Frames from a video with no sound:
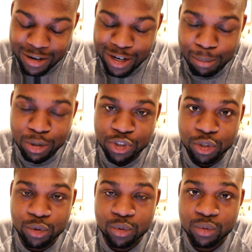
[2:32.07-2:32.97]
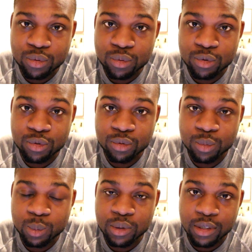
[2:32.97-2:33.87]
number two
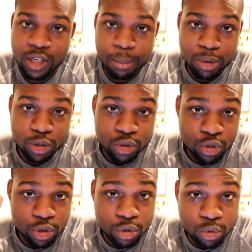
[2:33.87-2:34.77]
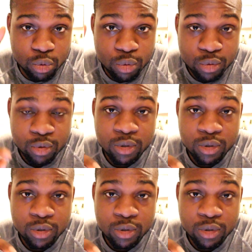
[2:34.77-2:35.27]
number two